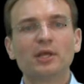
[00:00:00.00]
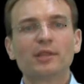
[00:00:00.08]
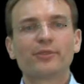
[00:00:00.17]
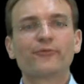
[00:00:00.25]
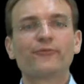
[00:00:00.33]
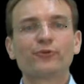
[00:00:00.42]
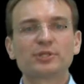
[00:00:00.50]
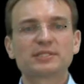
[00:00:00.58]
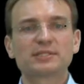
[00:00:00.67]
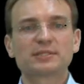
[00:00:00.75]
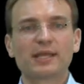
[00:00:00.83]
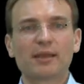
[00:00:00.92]
The first
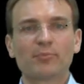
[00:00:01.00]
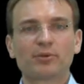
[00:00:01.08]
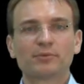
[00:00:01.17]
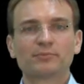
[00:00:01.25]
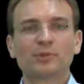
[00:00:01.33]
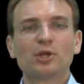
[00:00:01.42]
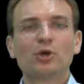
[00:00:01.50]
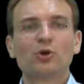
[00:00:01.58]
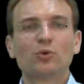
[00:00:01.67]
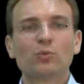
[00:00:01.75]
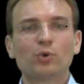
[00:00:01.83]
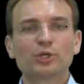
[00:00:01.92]
step
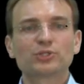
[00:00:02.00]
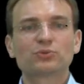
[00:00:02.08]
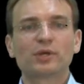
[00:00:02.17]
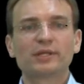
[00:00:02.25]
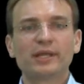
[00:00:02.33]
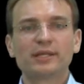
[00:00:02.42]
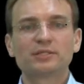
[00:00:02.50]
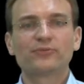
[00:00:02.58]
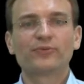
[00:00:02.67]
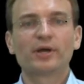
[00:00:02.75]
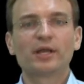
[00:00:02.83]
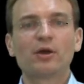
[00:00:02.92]
was to
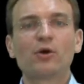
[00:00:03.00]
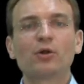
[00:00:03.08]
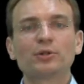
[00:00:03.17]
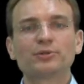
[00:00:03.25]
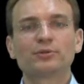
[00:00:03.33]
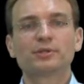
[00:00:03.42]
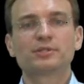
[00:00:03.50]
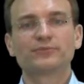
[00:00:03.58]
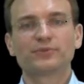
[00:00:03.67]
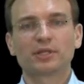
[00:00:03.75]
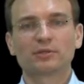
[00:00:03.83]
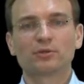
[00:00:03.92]
identify alternative
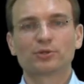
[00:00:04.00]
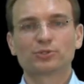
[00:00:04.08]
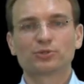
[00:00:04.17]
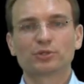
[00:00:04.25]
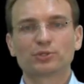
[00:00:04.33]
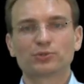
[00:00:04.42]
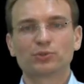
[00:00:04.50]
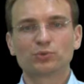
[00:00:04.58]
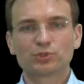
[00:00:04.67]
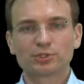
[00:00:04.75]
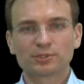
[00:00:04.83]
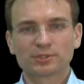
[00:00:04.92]
technological
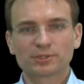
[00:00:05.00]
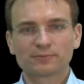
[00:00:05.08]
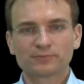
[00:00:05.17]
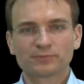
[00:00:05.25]
solutions